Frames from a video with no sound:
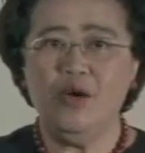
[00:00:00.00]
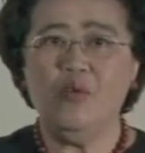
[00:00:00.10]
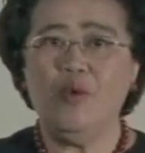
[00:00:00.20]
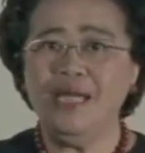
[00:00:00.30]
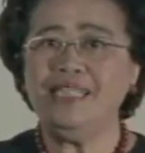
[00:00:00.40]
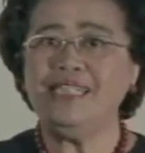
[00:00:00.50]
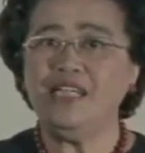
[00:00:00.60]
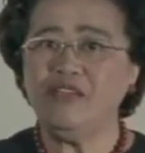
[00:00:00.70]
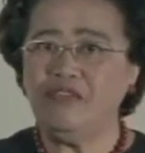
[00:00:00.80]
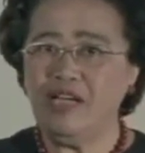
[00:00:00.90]
One
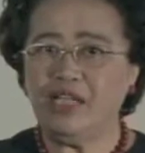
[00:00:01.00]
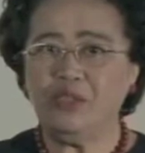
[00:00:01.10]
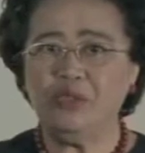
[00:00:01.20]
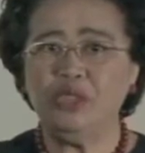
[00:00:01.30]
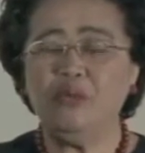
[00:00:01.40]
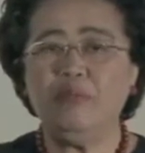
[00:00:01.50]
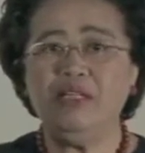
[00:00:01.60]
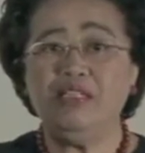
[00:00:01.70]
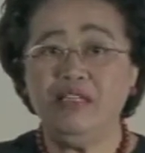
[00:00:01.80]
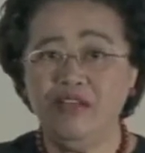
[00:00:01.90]
set of lectures will be
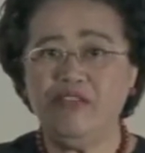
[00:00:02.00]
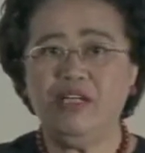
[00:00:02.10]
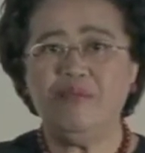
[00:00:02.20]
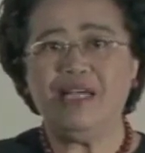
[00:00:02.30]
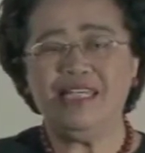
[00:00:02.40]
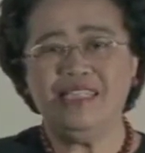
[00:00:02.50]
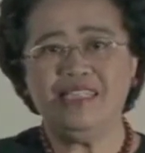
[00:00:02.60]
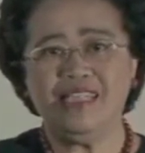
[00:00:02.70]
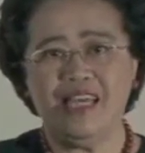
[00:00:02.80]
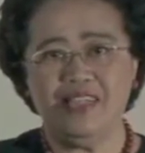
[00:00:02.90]
delivered by
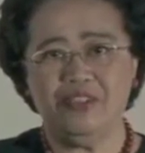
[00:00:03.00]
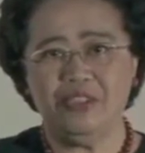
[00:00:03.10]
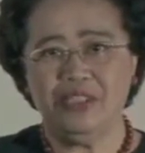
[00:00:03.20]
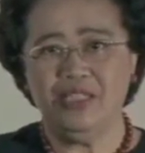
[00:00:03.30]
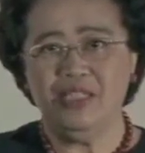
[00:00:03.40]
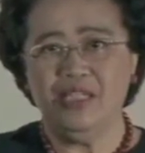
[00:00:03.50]
insiders.